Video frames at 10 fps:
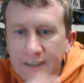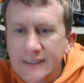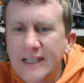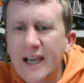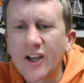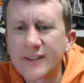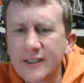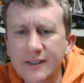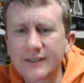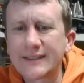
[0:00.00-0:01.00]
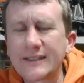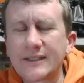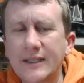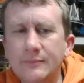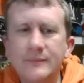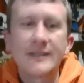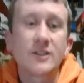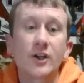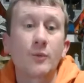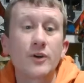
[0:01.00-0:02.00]
Yeah, I think it's
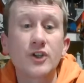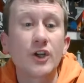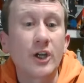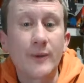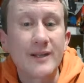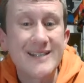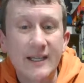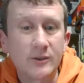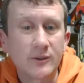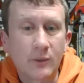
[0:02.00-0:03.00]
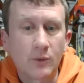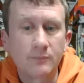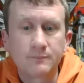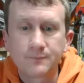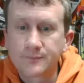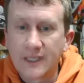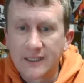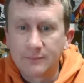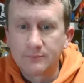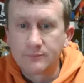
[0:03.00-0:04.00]
going to go in a sale, that one,
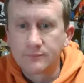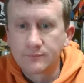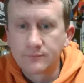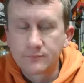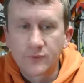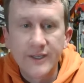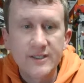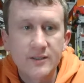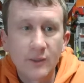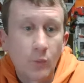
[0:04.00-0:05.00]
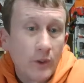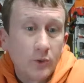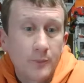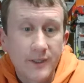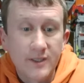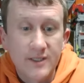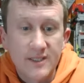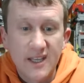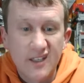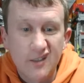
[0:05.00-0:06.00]
Reese. It will, because
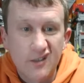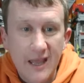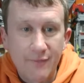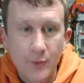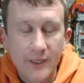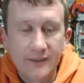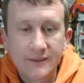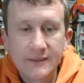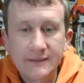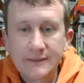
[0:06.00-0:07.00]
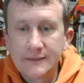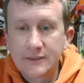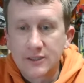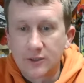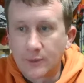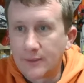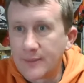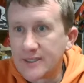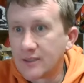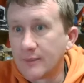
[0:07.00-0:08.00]
it's everywhere. So
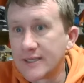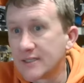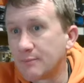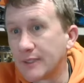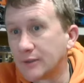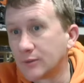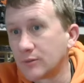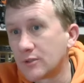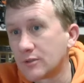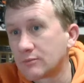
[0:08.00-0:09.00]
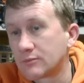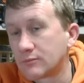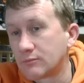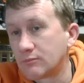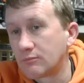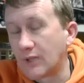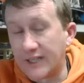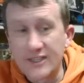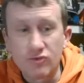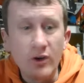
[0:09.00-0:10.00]
it's an amazing build.
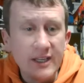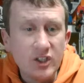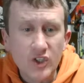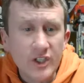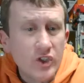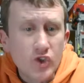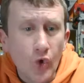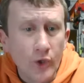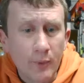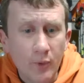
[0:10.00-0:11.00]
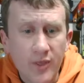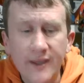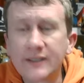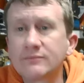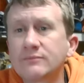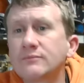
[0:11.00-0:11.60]
Like it's just an enjoyable thing.